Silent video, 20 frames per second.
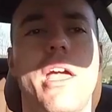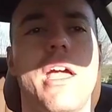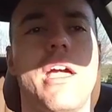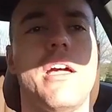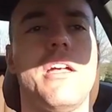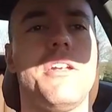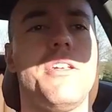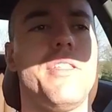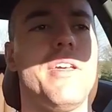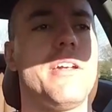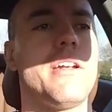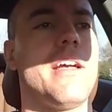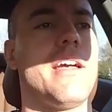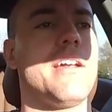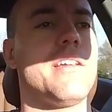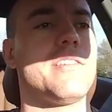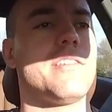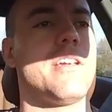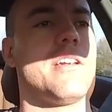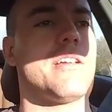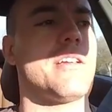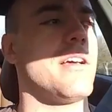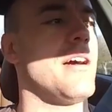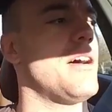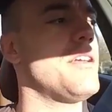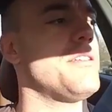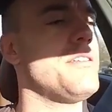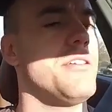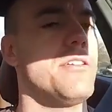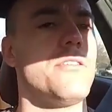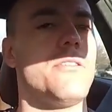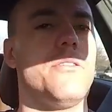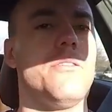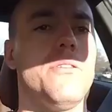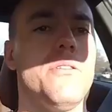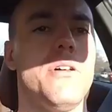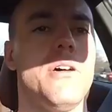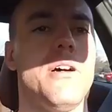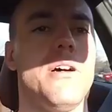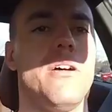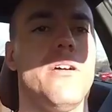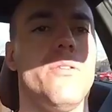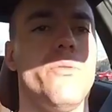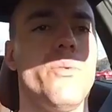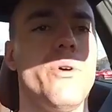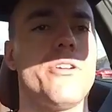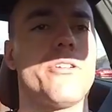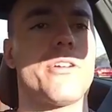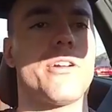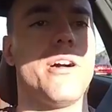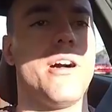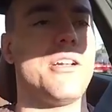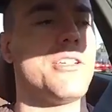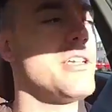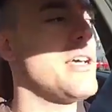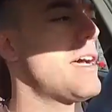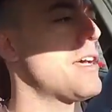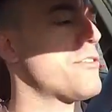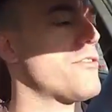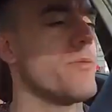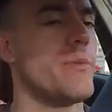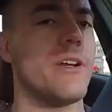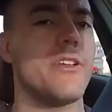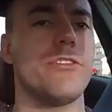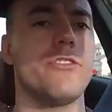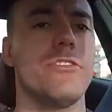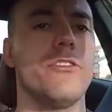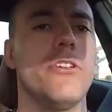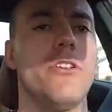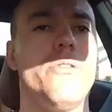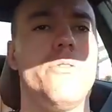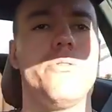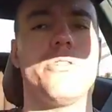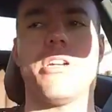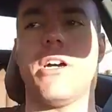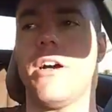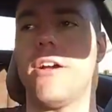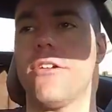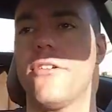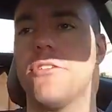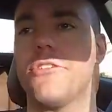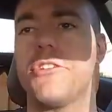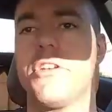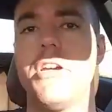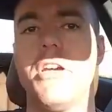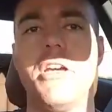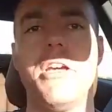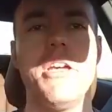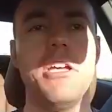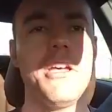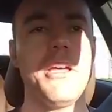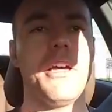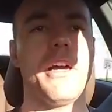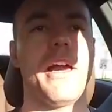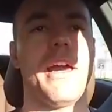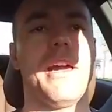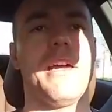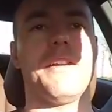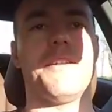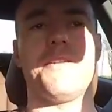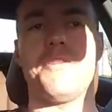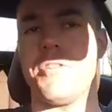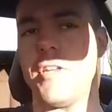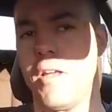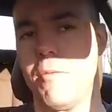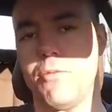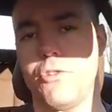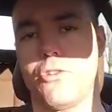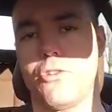and then I had a set of Continental winter contacts for my snow tires, and same